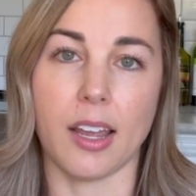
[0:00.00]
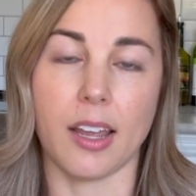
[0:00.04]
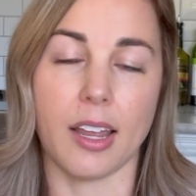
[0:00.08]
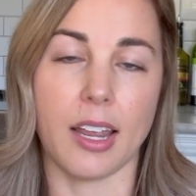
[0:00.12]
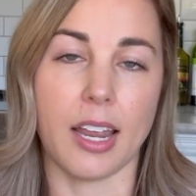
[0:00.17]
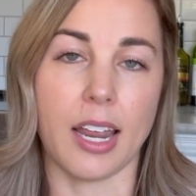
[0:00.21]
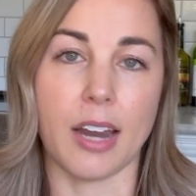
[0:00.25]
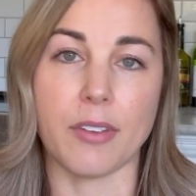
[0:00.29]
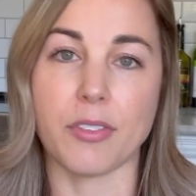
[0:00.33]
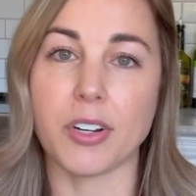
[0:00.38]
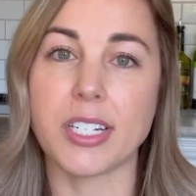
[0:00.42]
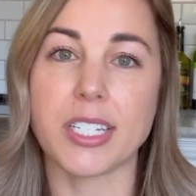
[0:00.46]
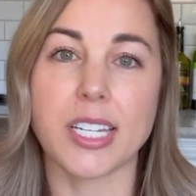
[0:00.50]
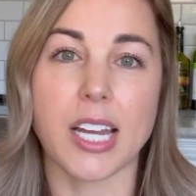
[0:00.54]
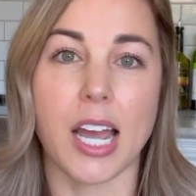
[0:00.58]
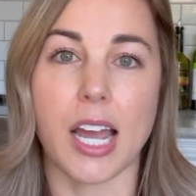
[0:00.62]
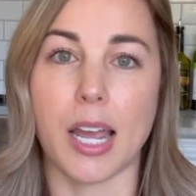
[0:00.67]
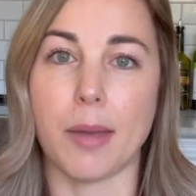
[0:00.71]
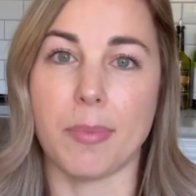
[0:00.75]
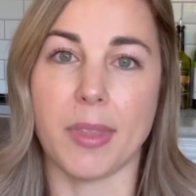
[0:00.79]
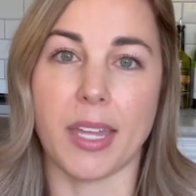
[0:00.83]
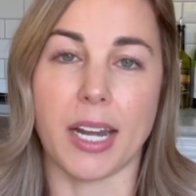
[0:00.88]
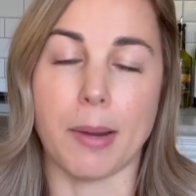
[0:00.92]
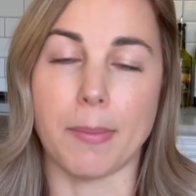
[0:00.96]
Every
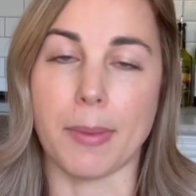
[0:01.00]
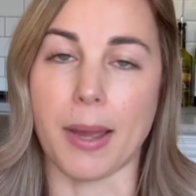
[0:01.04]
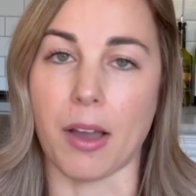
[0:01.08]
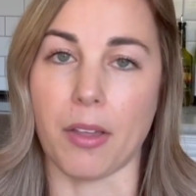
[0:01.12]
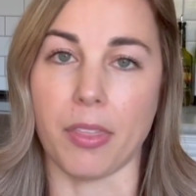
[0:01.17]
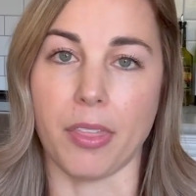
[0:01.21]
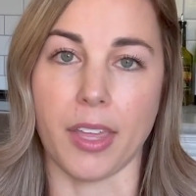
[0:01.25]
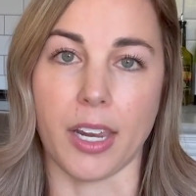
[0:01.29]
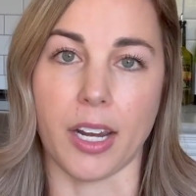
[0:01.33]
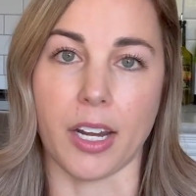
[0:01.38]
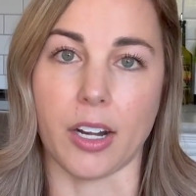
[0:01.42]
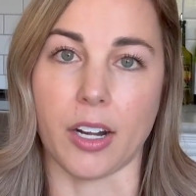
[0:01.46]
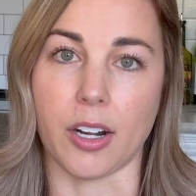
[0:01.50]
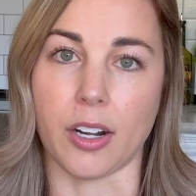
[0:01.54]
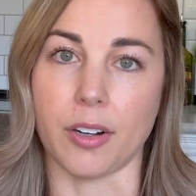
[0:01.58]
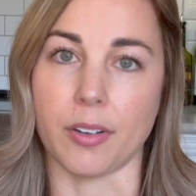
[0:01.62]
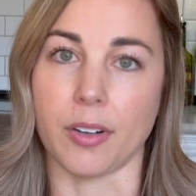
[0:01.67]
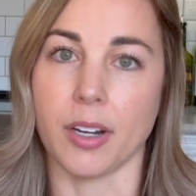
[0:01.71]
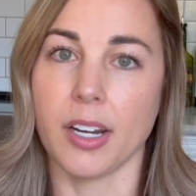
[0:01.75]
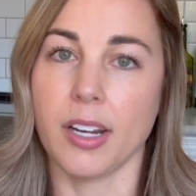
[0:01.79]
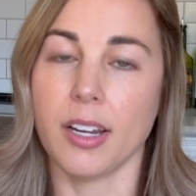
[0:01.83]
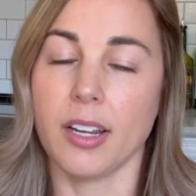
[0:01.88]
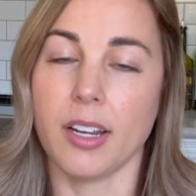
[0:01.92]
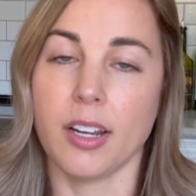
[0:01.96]
time that I'm out
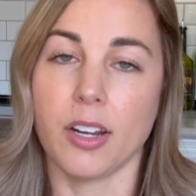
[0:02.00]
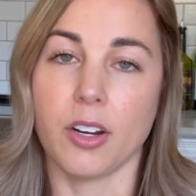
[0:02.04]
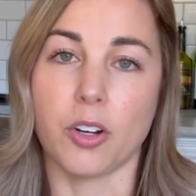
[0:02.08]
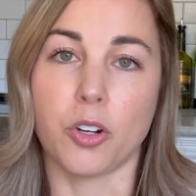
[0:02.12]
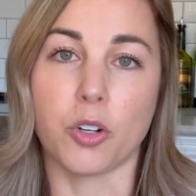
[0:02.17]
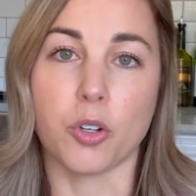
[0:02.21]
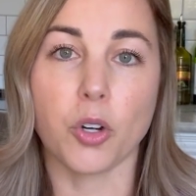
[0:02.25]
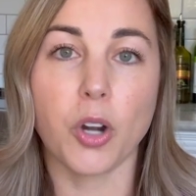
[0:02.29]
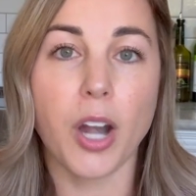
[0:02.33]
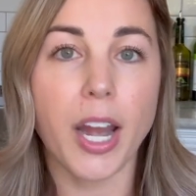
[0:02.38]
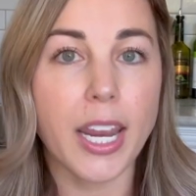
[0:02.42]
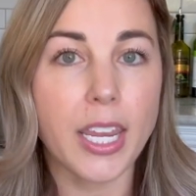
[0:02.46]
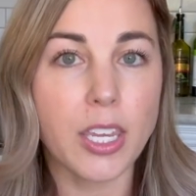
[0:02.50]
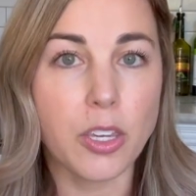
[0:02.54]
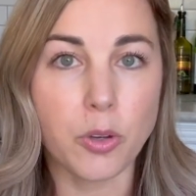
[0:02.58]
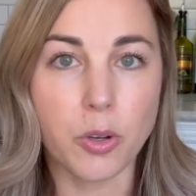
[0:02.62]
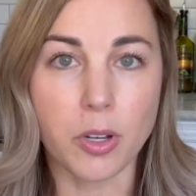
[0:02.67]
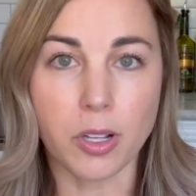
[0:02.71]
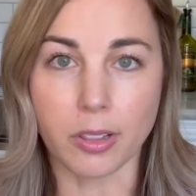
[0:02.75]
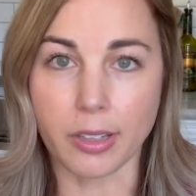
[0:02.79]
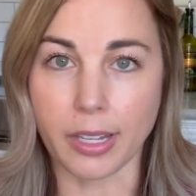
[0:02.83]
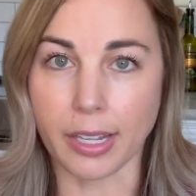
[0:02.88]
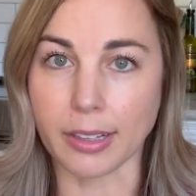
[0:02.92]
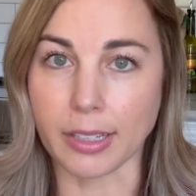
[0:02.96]
there, great
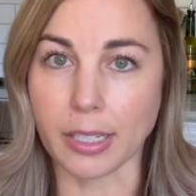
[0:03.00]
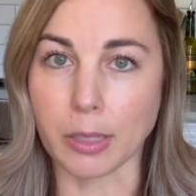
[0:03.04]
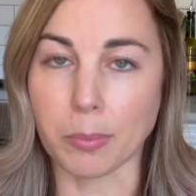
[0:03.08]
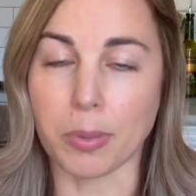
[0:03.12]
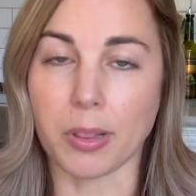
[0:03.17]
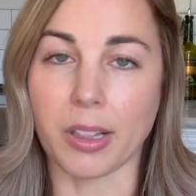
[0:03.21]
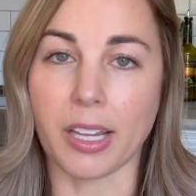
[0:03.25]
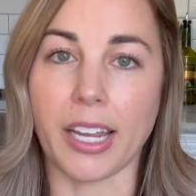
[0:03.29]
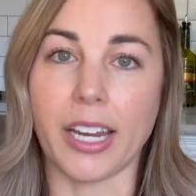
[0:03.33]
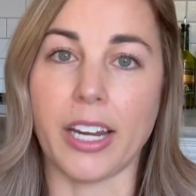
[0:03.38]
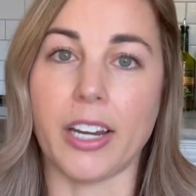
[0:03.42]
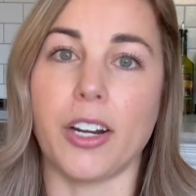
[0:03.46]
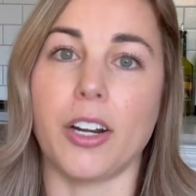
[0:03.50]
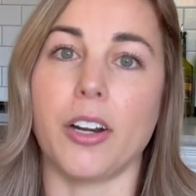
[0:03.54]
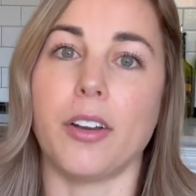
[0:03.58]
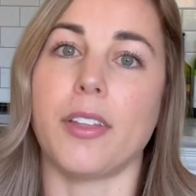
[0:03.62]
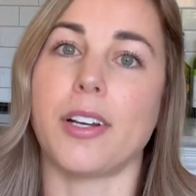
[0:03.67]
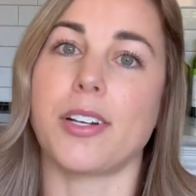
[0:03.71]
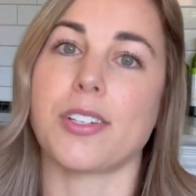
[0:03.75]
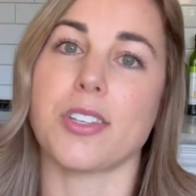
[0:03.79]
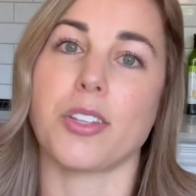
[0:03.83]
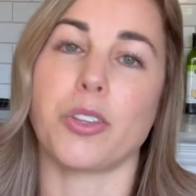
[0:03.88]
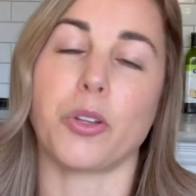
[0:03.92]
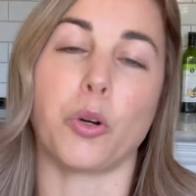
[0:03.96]
ukulele player.
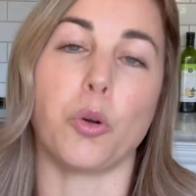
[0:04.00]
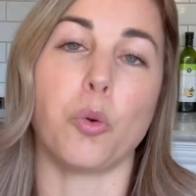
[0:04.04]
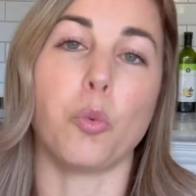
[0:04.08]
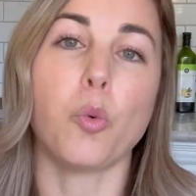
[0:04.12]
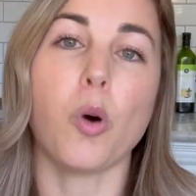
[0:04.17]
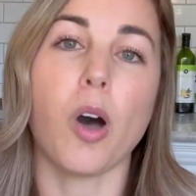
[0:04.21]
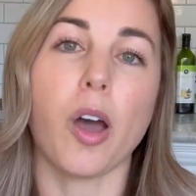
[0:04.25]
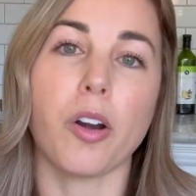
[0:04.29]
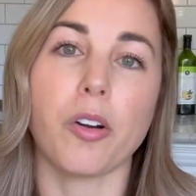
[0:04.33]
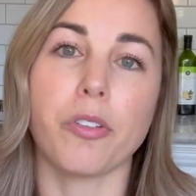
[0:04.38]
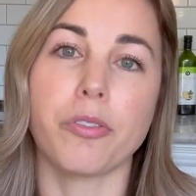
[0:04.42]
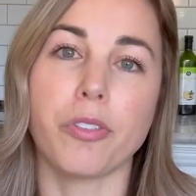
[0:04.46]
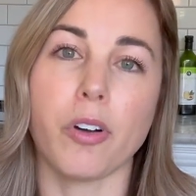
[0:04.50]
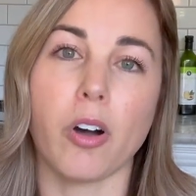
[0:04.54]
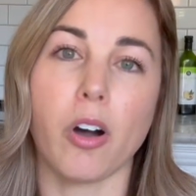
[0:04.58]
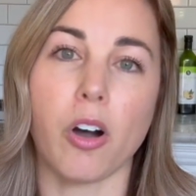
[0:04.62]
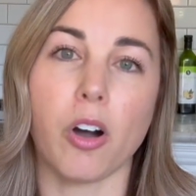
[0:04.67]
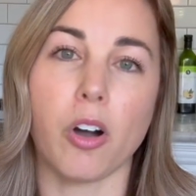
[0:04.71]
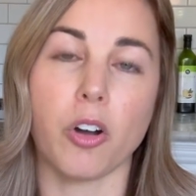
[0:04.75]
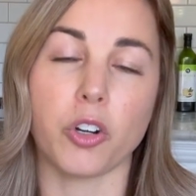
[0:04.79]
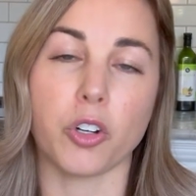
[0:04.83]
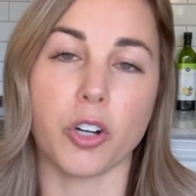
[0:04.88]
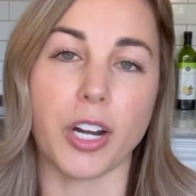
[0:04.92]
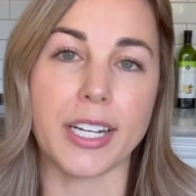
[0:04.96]
There's a little
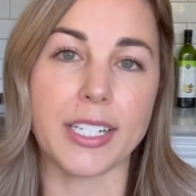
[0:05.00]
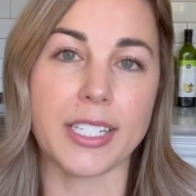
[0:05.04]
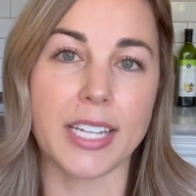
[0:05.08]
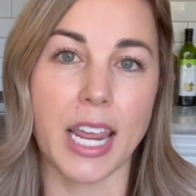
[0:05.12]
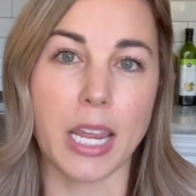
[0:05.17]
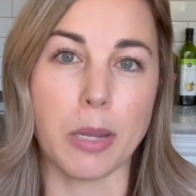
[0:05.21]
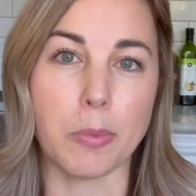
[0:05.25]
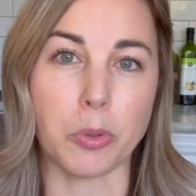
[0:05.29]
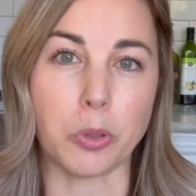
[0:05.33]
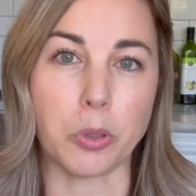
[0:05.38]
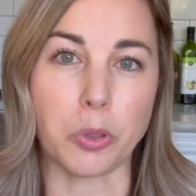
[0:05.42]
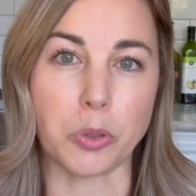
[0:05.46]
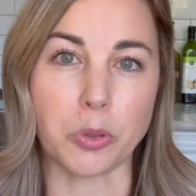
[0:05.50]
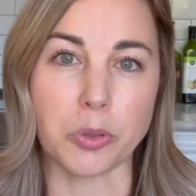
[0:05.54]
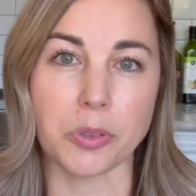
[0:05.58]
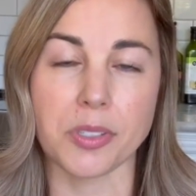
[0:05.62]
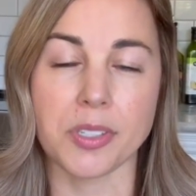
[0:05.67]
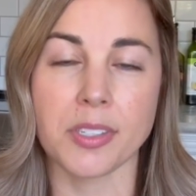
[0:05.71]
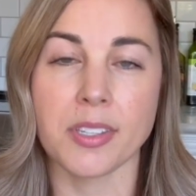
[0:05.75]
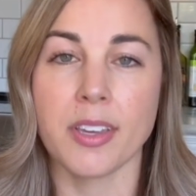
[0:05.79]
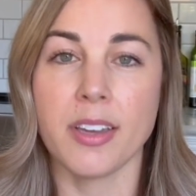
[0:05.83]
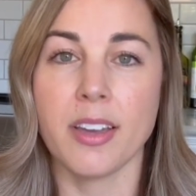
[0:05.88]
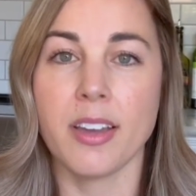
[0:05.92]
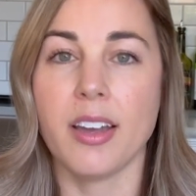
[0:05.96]
waterfall, great
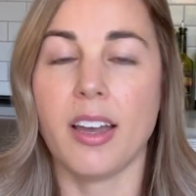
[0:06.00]
tables.